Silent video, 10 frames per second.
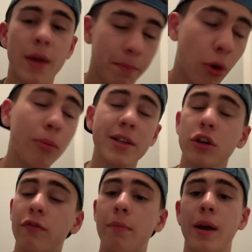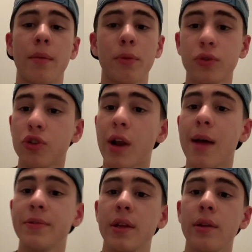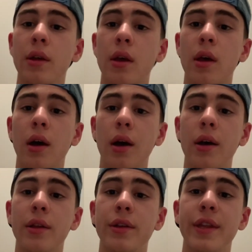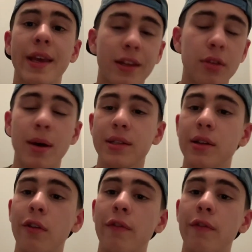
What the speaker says: pull myself up by the bootstraps and dig into myself.